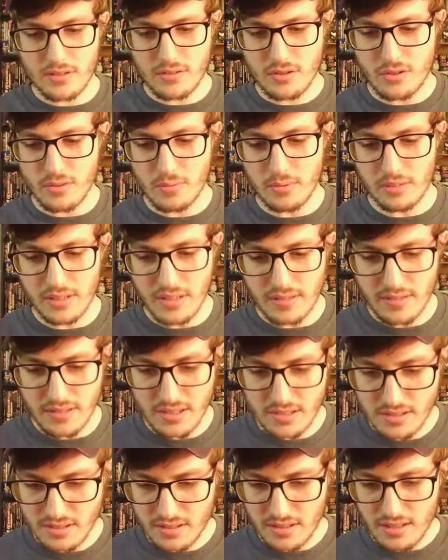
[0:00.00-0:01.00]
True
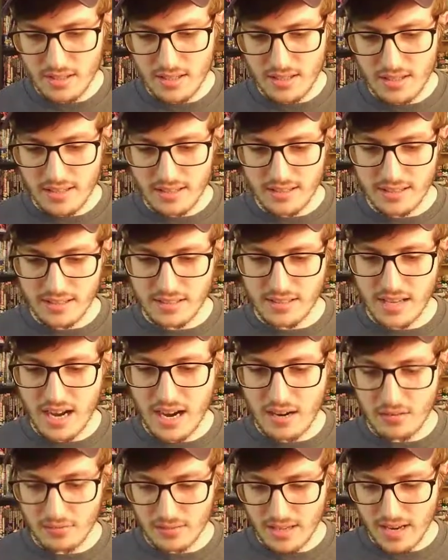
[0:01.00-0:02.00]
Believers. This is
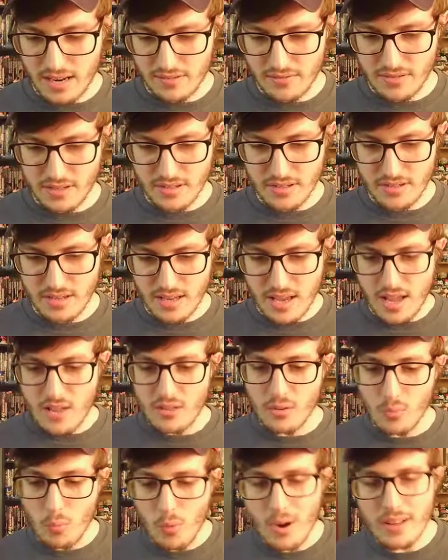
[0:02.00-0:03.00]
Carol Danvers.
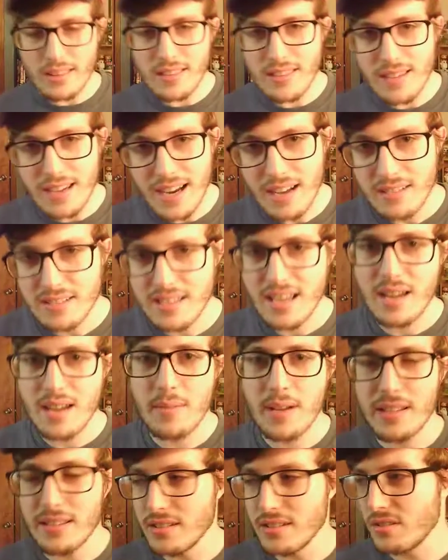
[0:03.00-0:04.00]
The one thing I'll say
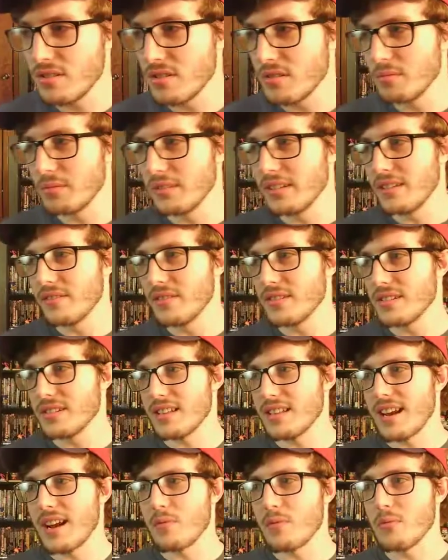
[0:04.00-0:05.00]
about these True Believers
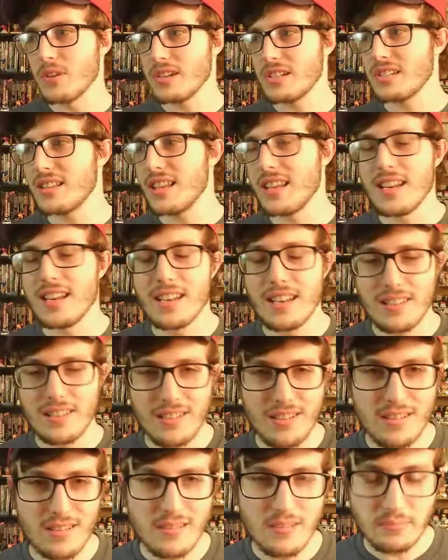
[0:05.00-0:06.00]
that I wish they didn't
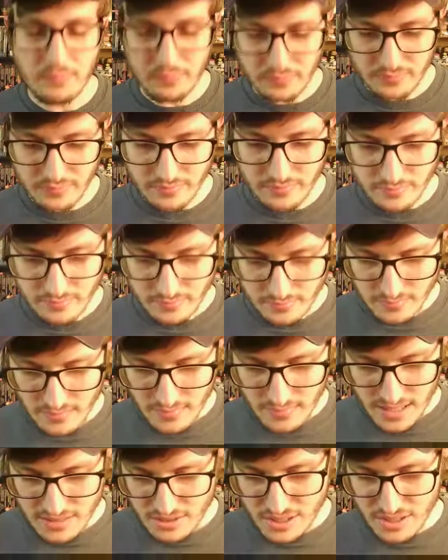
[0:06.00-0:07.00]
do,
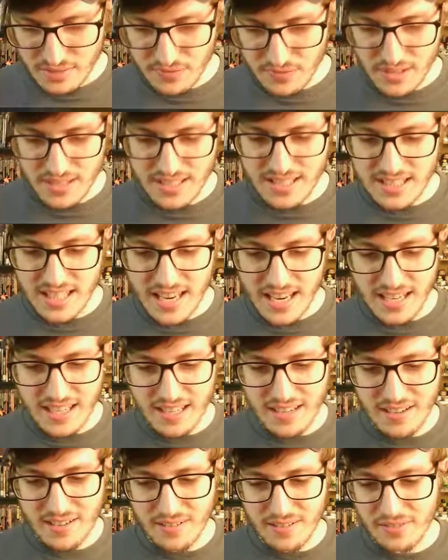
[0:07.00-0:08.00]
just for the sake
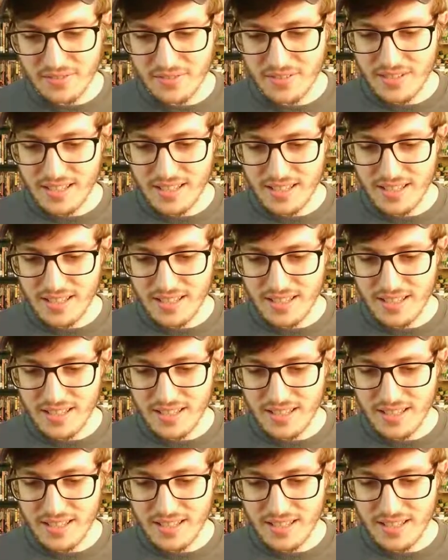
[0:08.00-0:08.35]
of